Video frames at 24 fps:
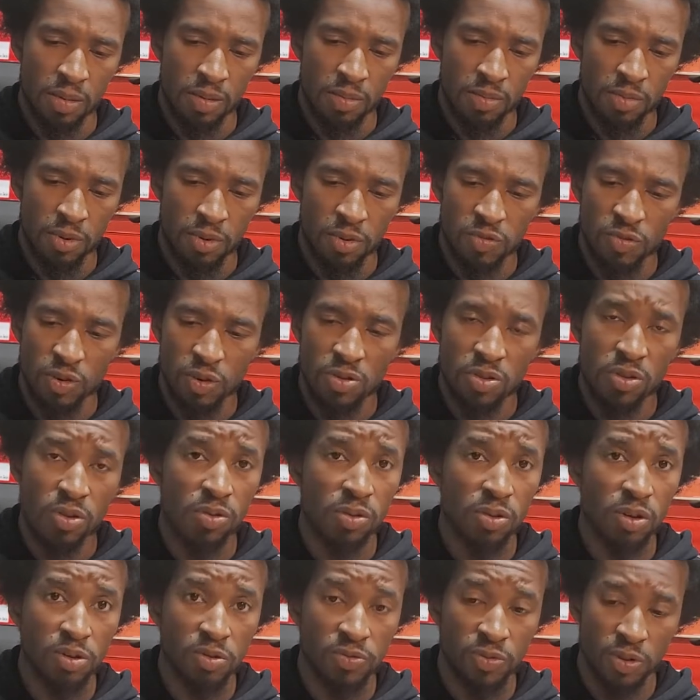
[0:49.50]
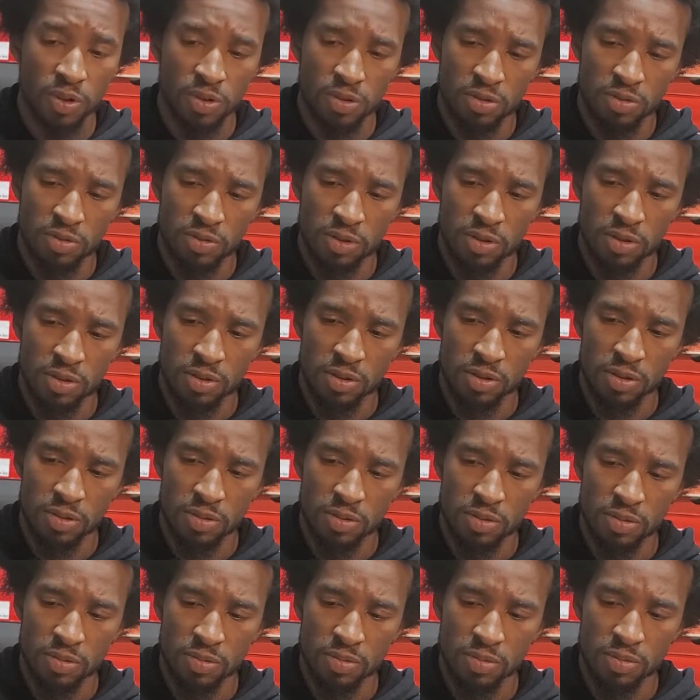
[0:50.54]
Most folks don't go for those first.
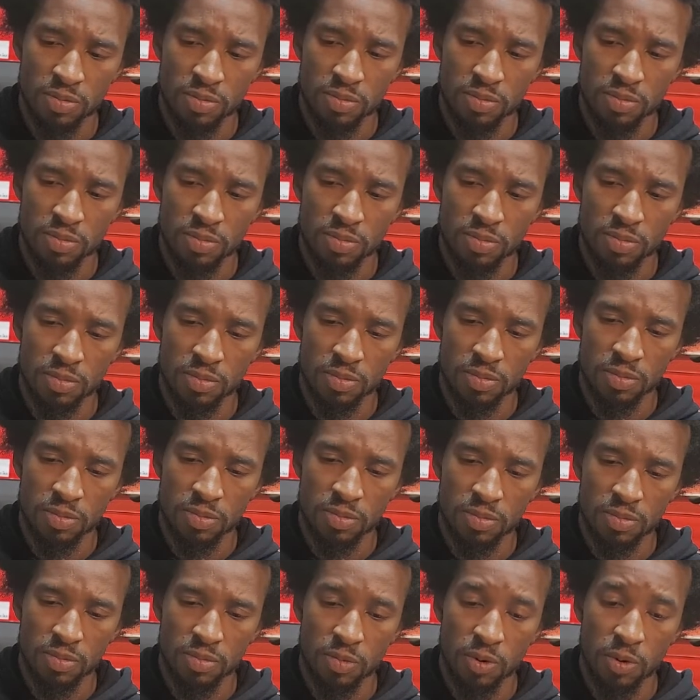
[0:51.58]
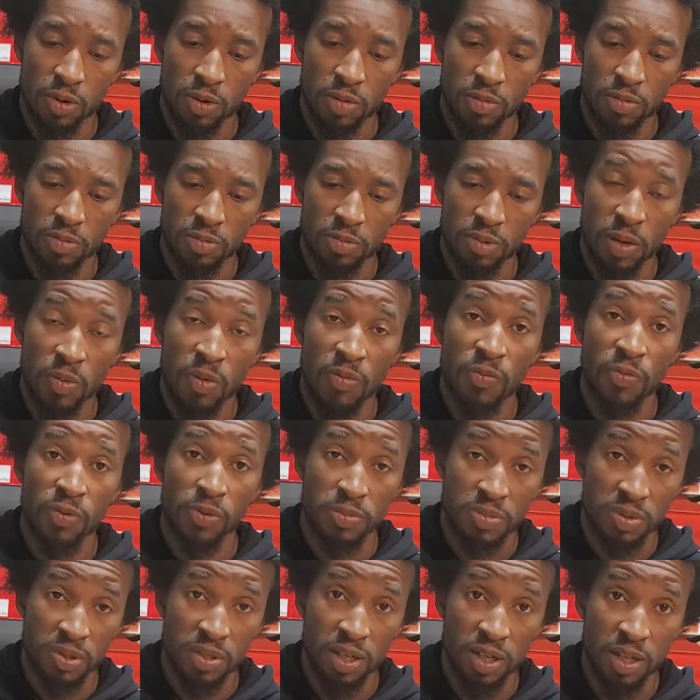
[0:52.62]
Well, I went for
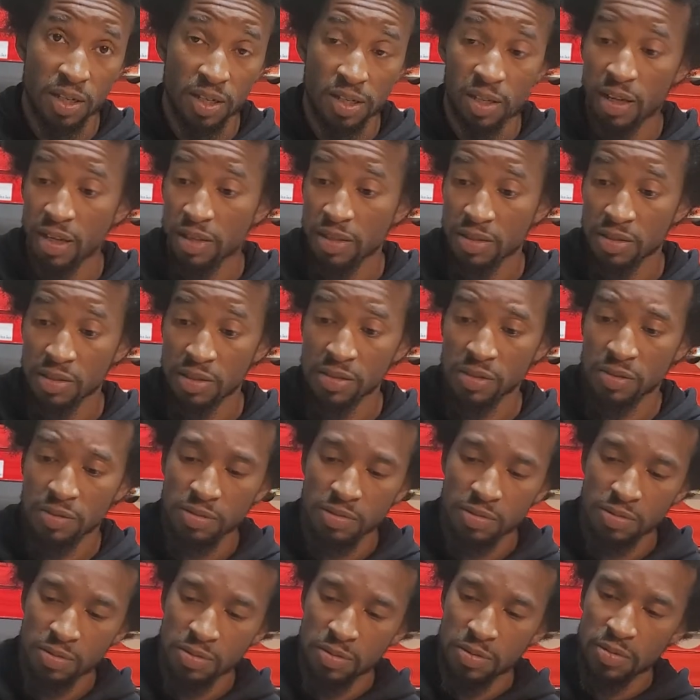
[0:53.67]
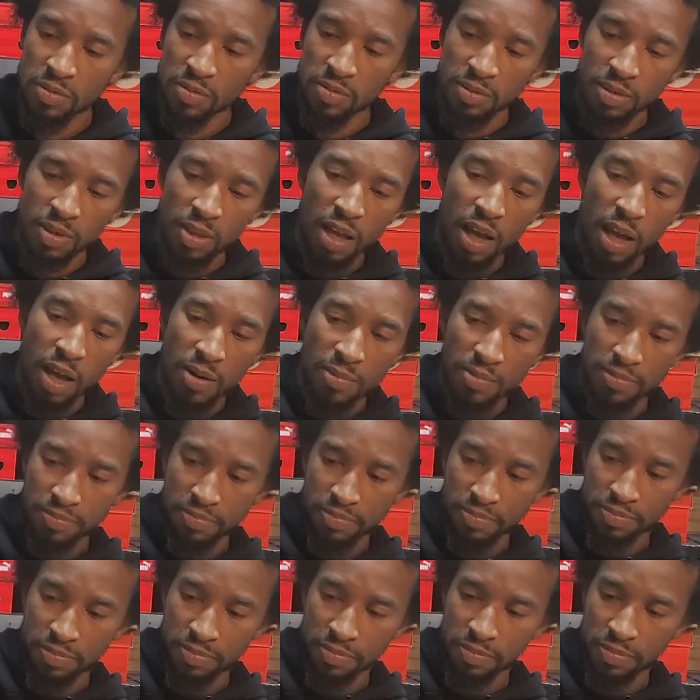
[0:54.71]
them second, actually. Got
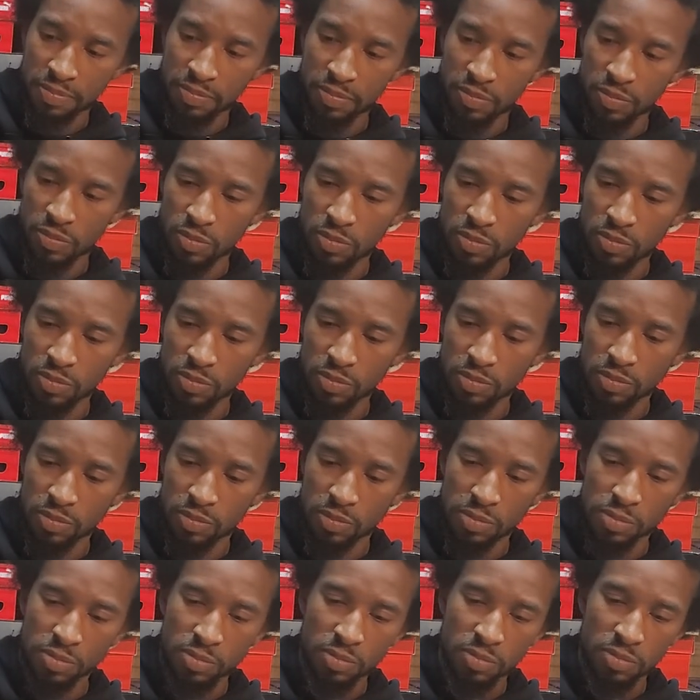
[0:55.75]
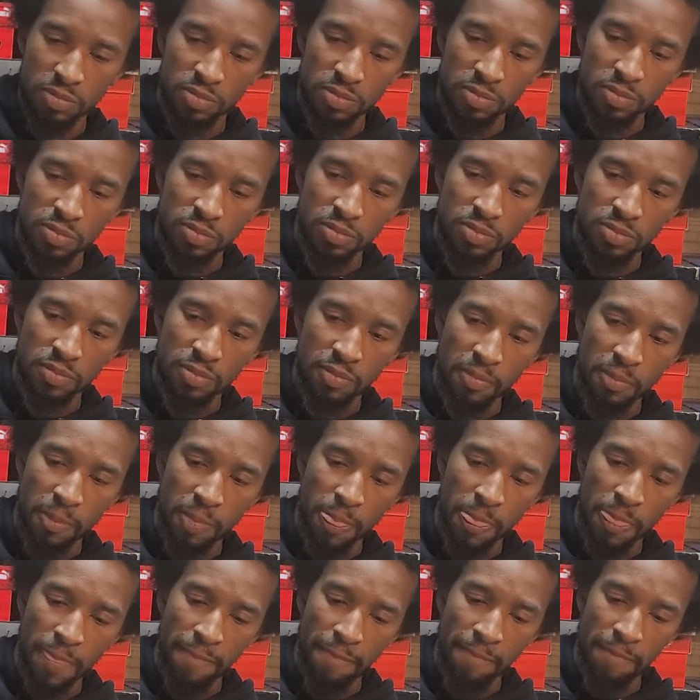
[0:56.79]
them.
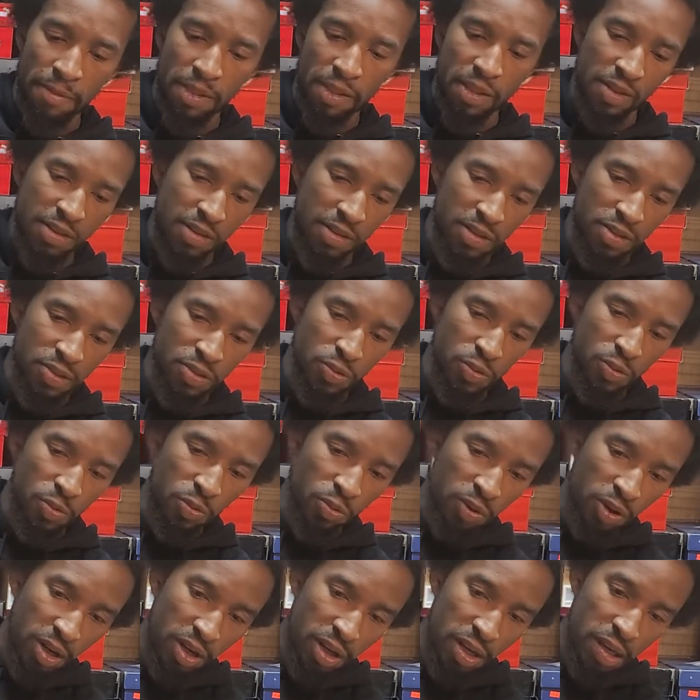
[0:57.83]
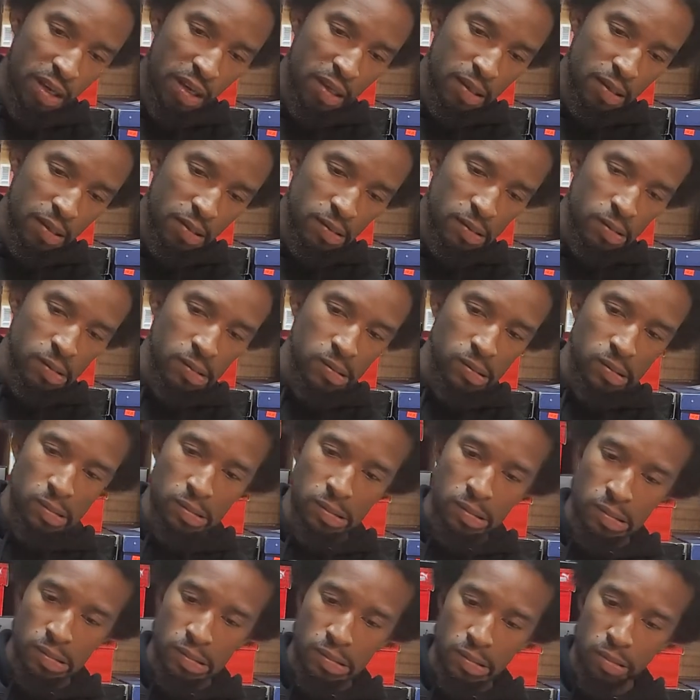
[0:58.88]
This red
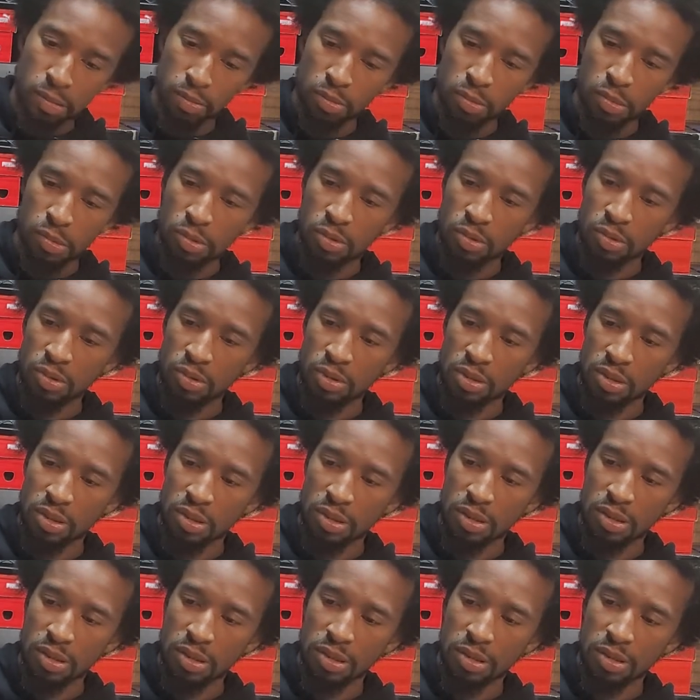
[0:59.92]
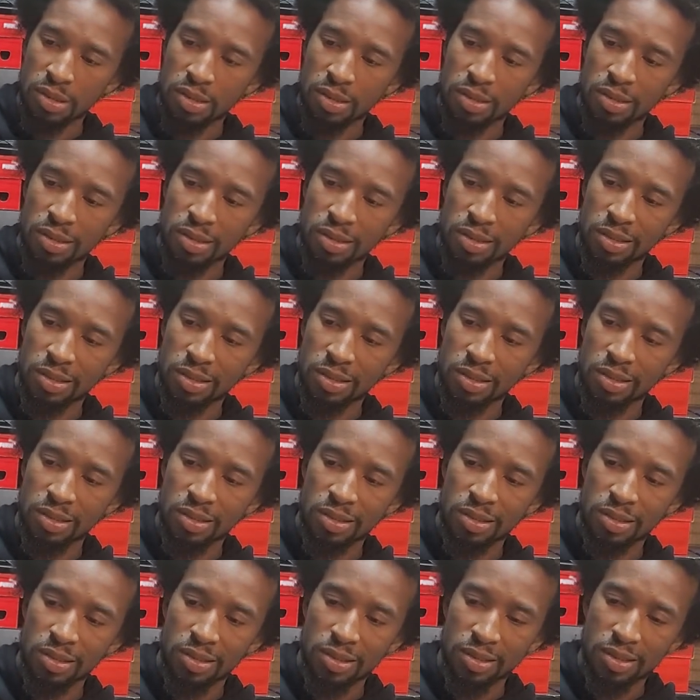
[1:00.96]
almost
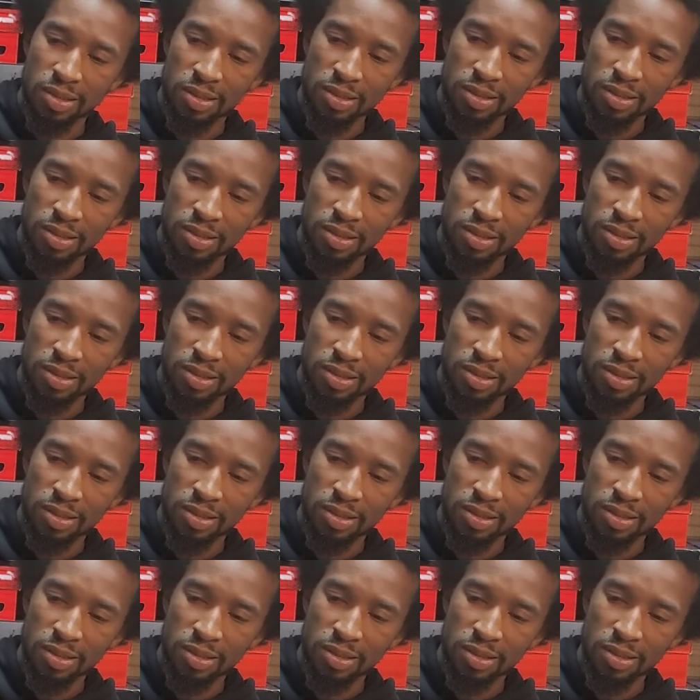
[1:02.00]
looks.